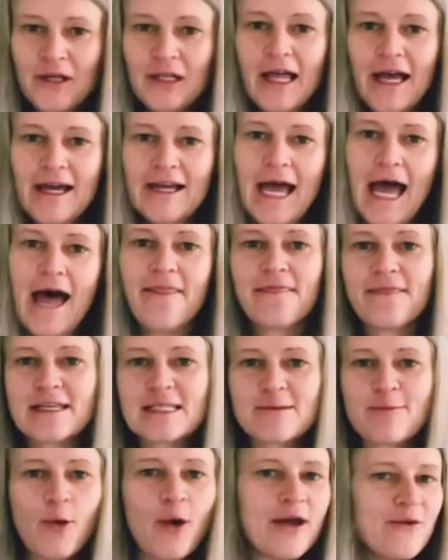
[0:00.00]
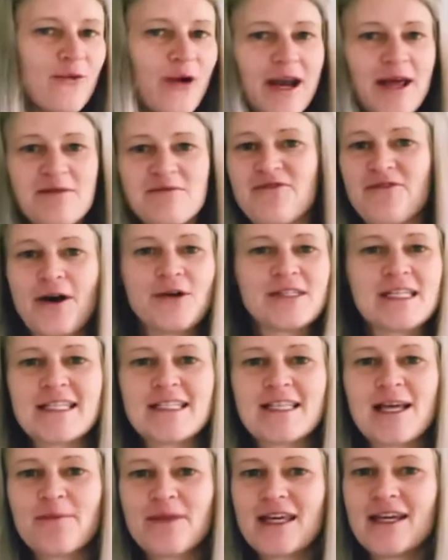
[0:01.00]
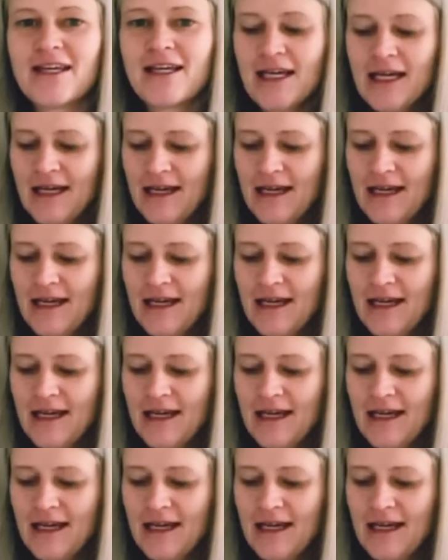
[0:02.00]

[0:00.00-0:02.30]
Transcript: like at this point when I'm felting something,